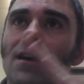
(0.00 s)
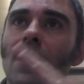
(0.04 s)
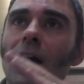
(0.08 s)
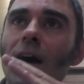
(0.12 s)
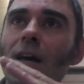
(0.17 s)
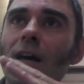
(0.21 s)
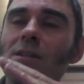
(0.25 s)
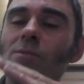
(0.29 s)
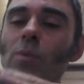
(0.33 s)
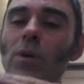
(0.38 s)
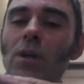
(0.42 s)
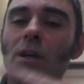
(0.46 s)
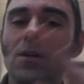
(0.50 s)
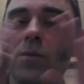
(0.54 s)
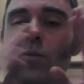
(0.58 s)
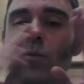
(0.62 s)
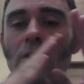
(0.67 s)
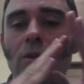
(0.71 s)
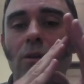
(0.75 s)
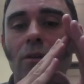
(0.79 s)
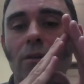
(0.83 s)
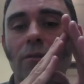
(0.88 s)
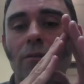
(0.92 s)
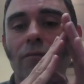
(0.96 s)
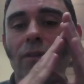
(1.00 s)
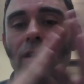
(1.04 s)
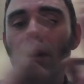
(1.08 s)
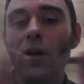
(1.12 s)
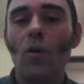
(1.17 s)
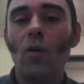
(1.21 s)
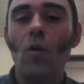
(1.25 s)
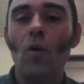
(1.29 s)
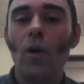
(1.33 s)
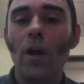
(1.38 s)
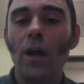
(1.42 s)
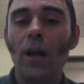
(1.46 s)
Cars because we couldn't fit
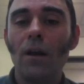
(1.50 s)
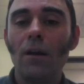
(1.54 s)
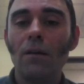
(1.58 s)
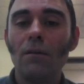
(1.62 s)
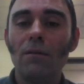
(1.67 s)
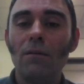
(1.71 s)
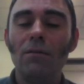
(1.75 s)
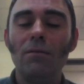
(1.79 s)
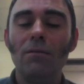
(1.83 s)
it all in.